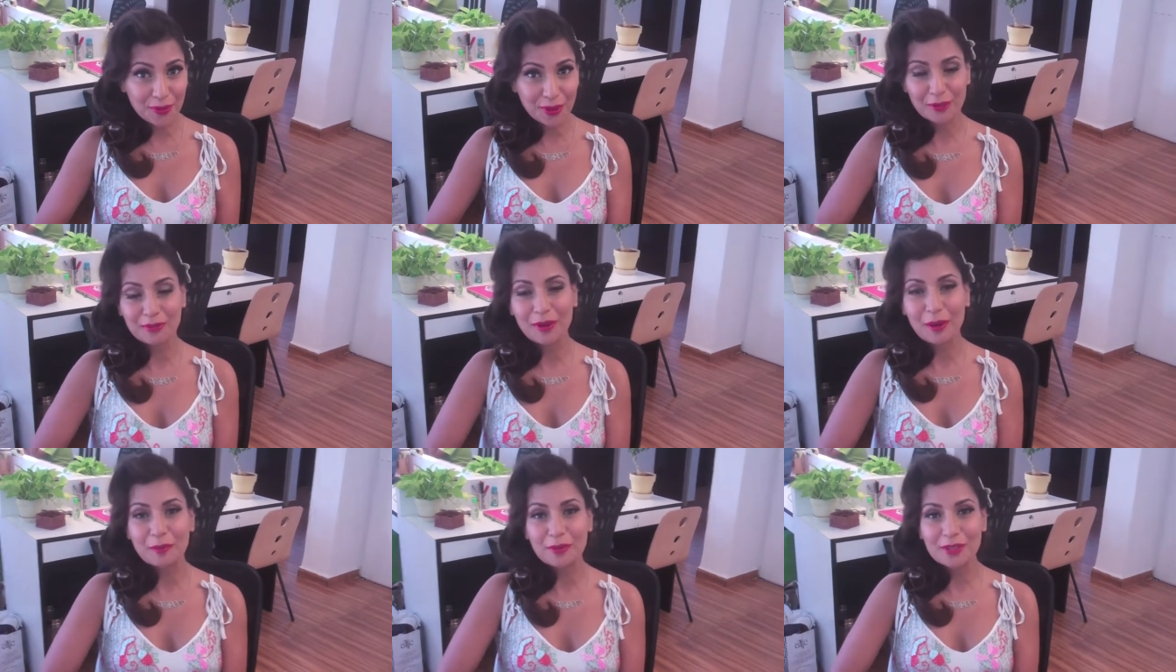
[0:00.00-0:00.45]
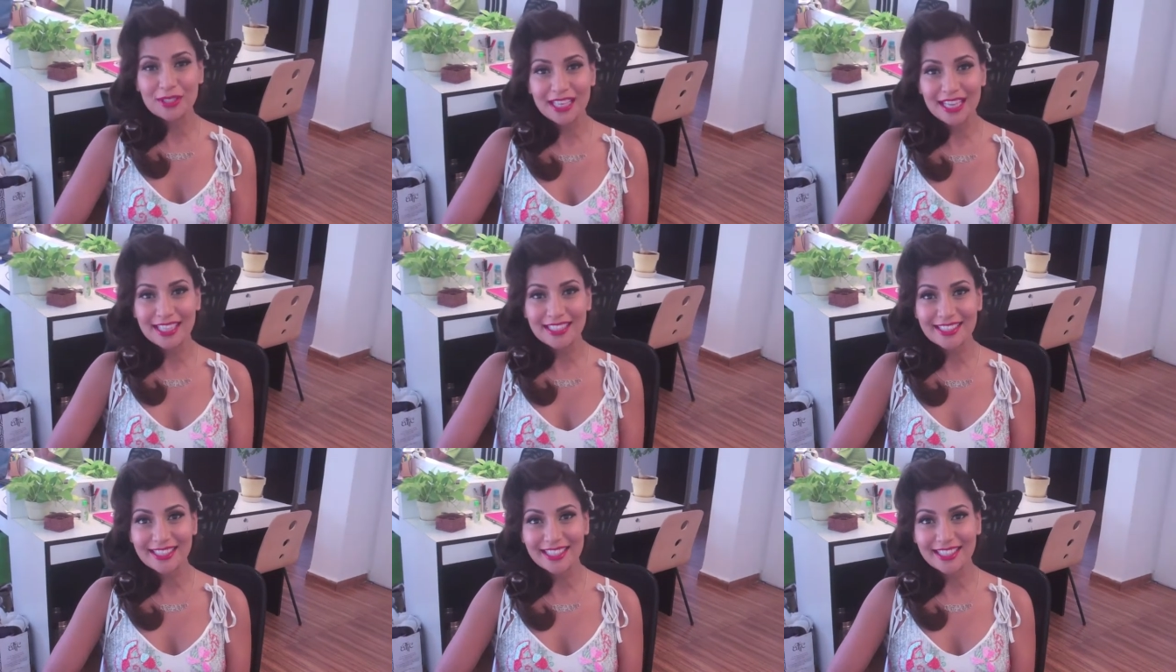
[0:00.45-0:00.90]
we're
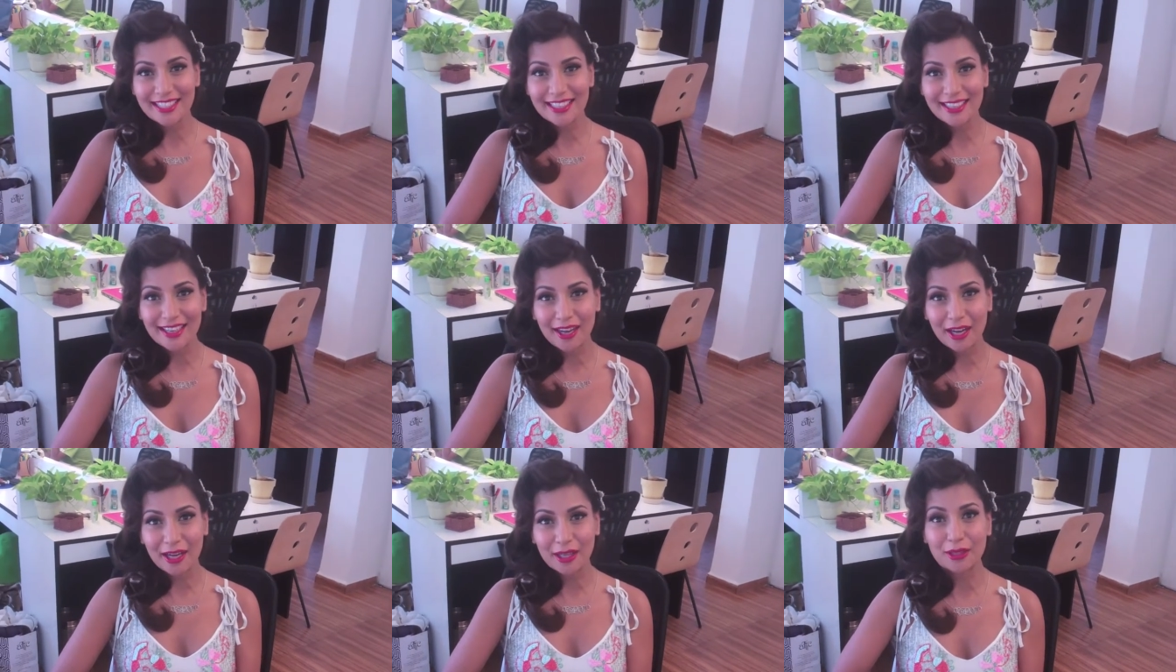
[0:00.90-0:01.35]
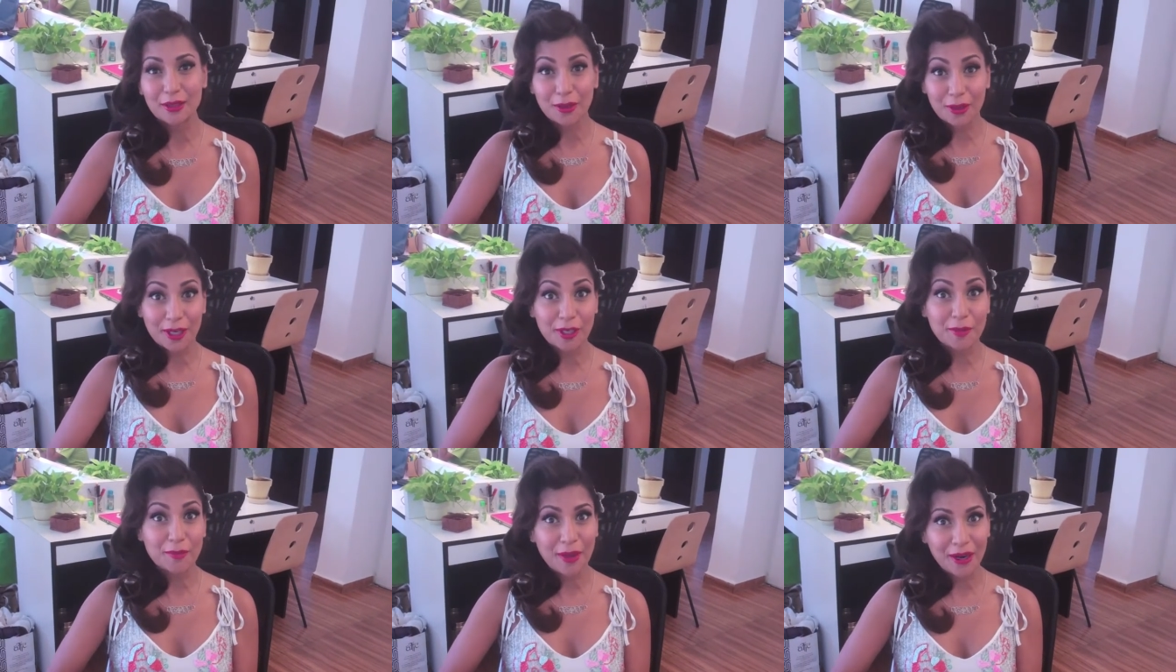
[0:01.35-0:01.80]
representing uh,
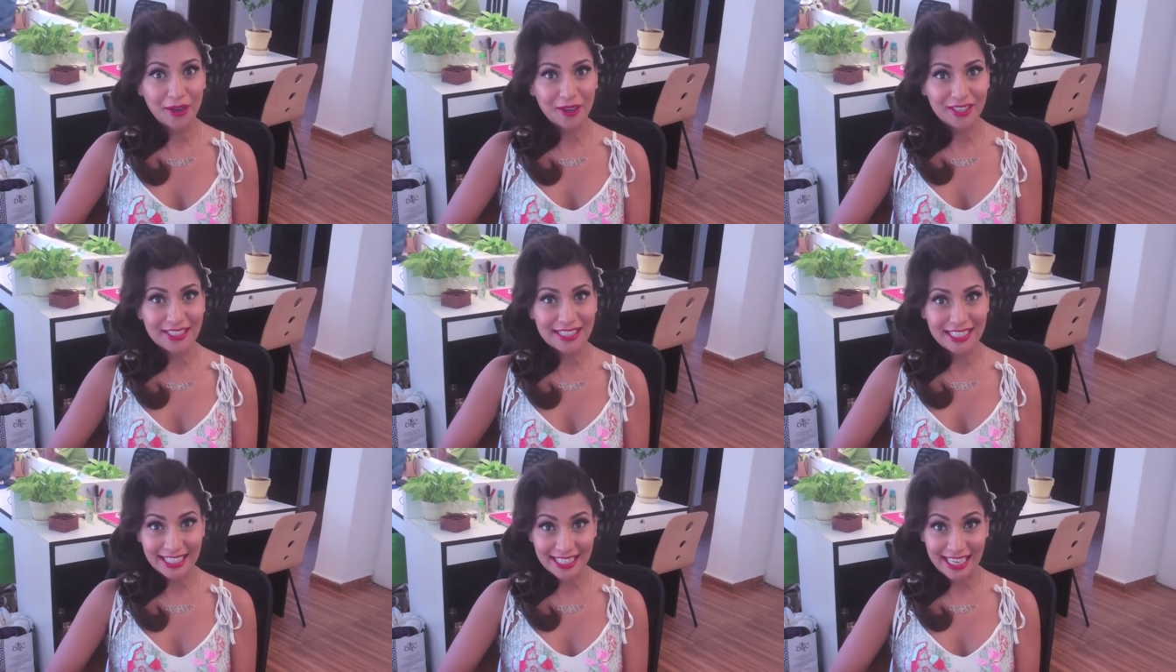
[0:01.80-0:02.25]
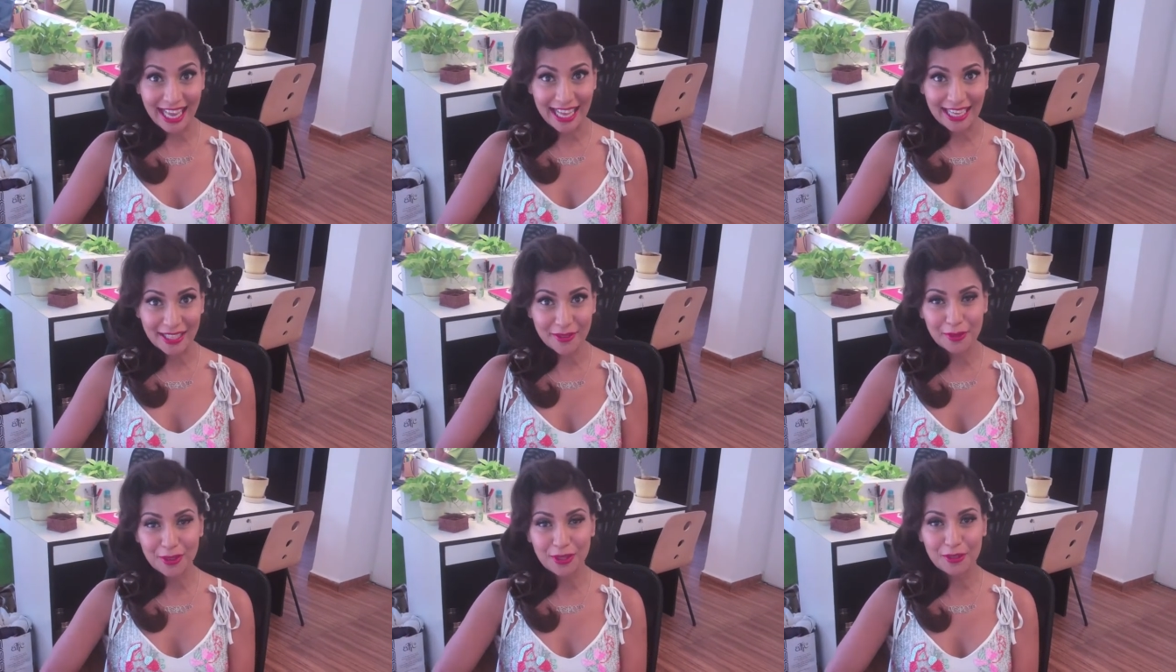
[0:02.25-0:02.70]
L'Oreal Paris at
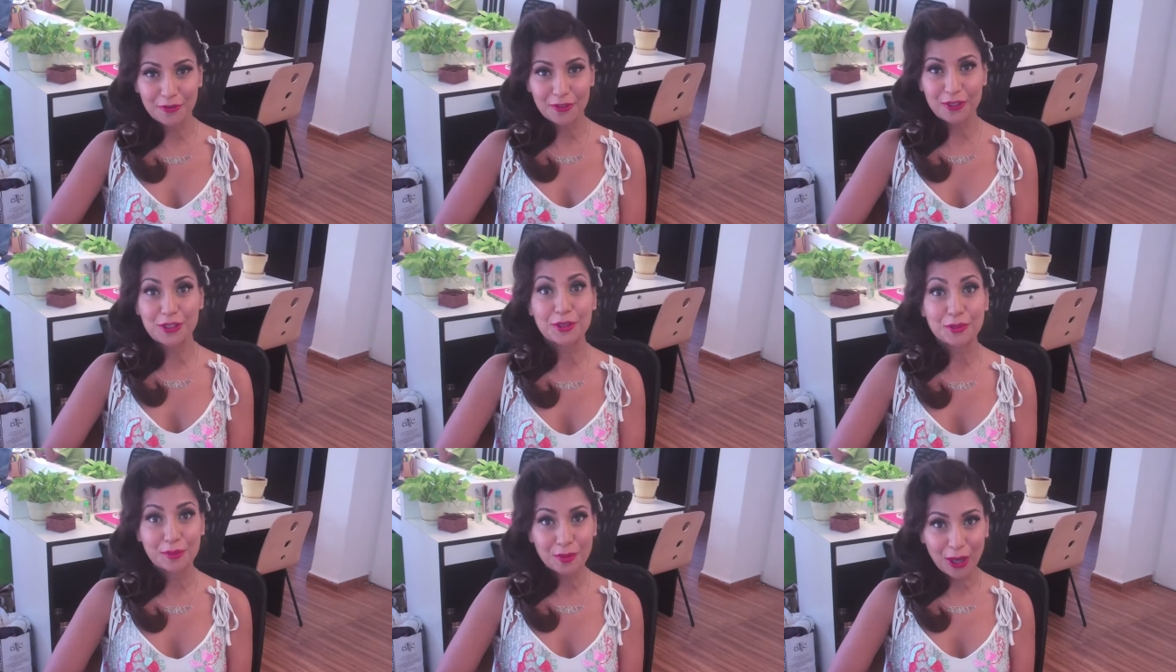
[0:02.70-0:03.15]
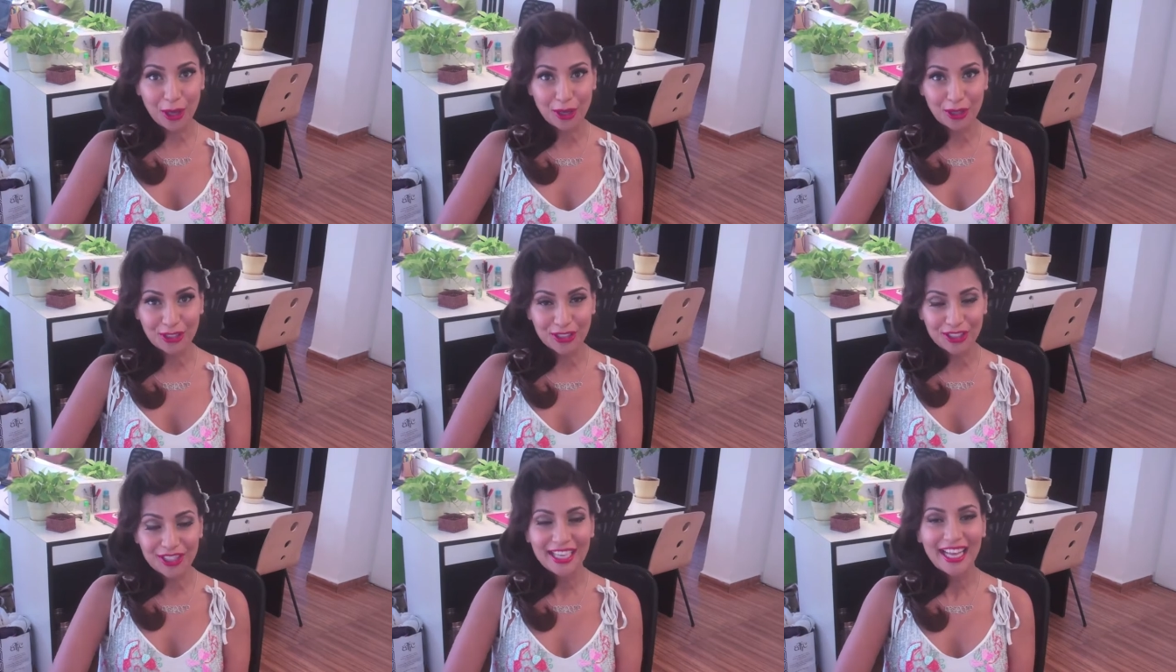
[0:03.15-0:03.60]
Cannes, we're the official
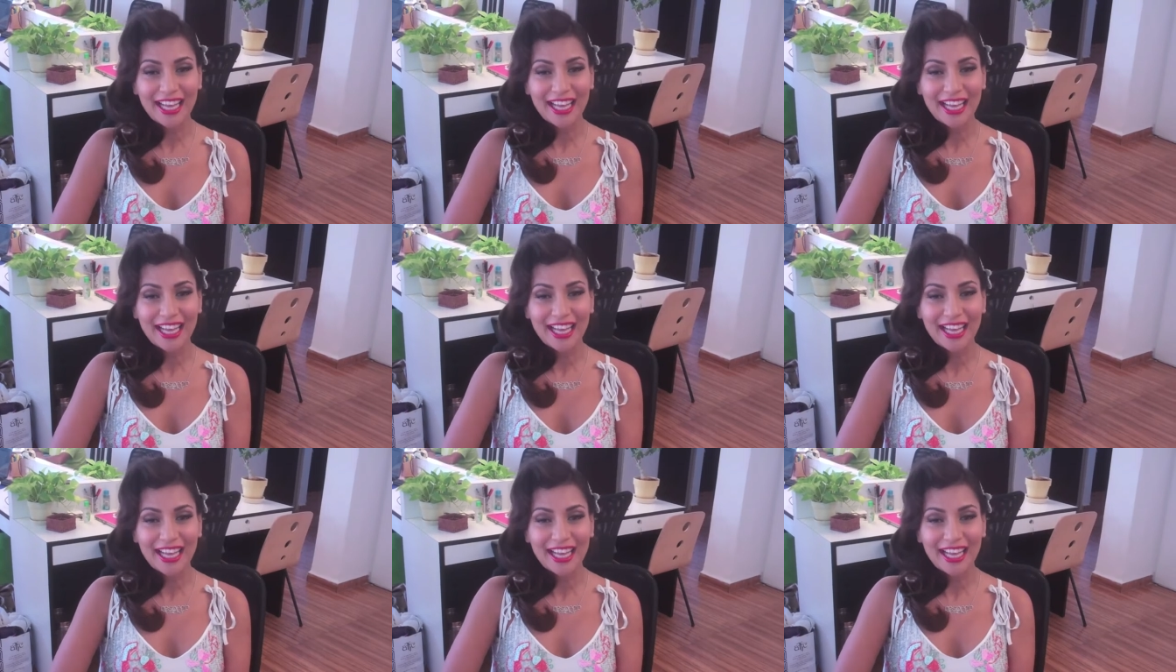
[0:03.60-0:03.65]
blogger